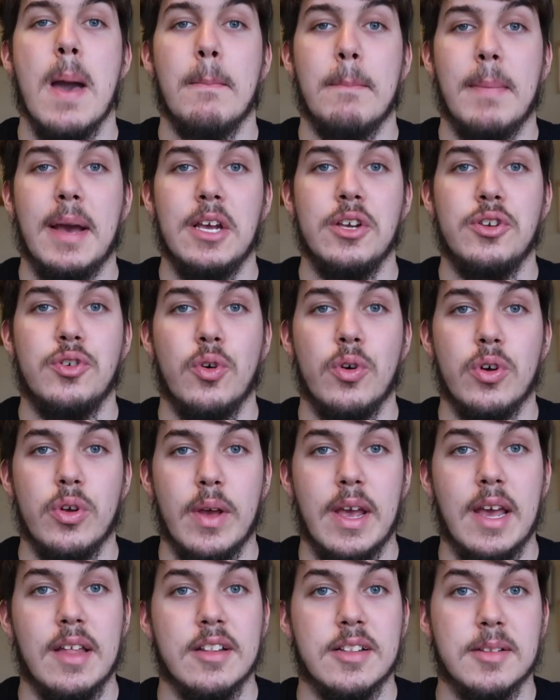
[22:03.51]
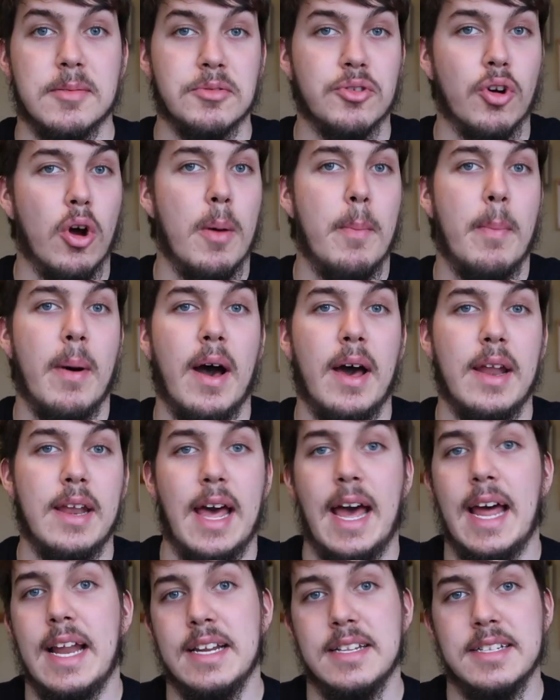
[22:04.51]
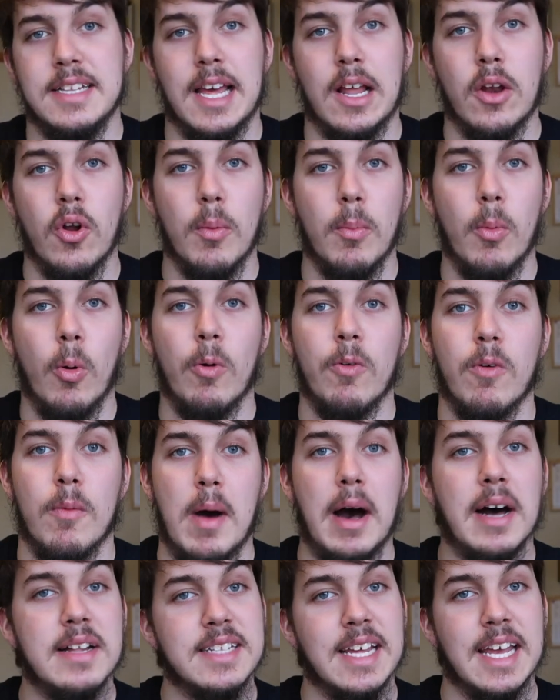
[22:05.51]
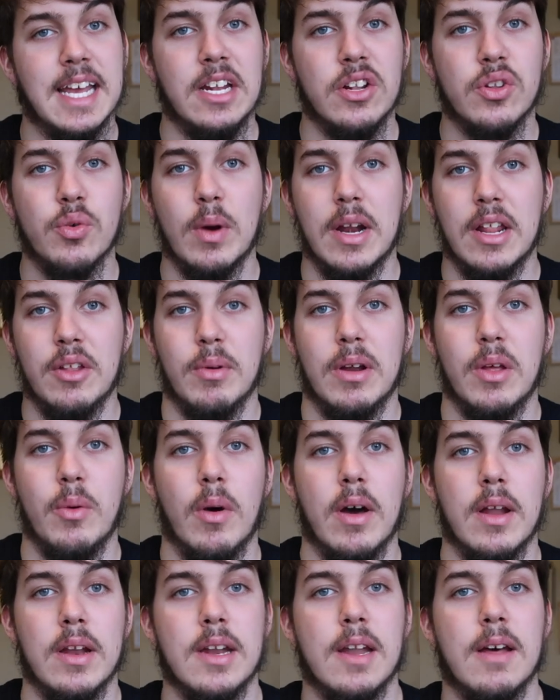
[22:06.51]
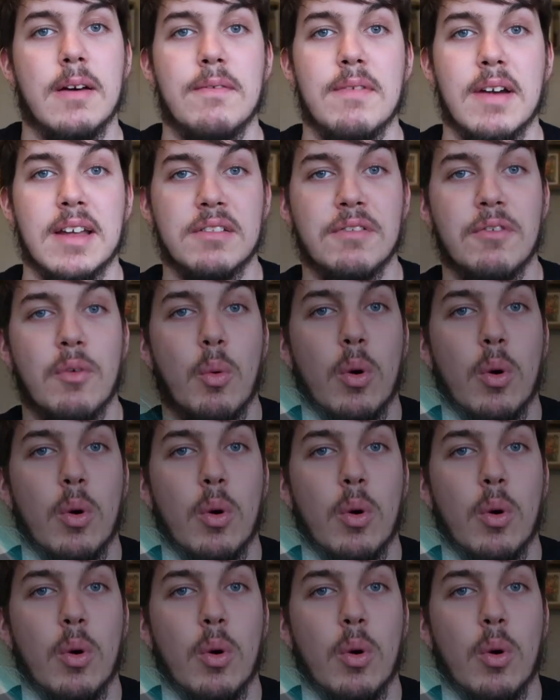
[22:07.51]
Make sure you hit the subscribe button and see a lot more from us in twenty twenty-one. Thanks for